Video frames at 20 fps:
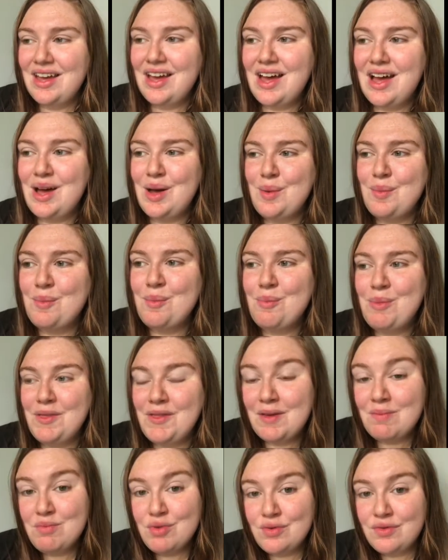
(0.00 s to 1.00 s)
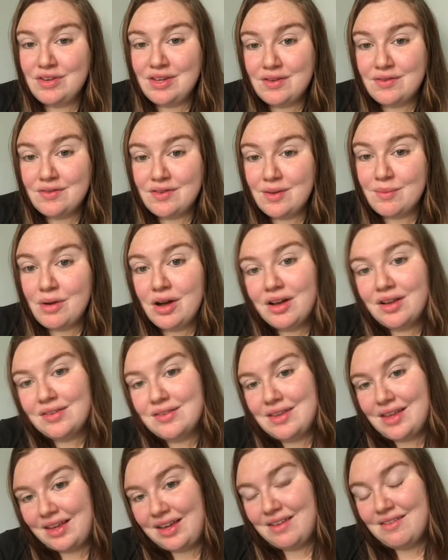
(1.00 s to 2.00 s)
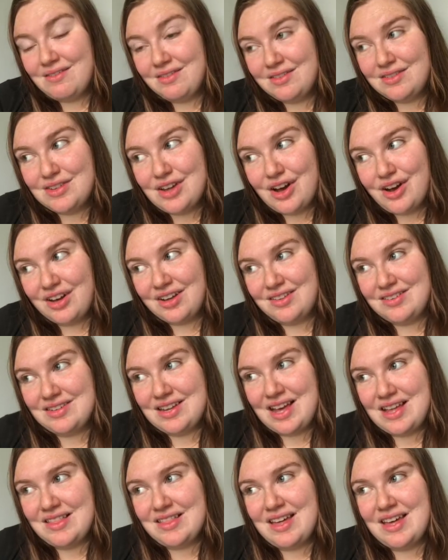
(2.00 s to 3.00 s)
But they moved it from August 2nd to August 9th.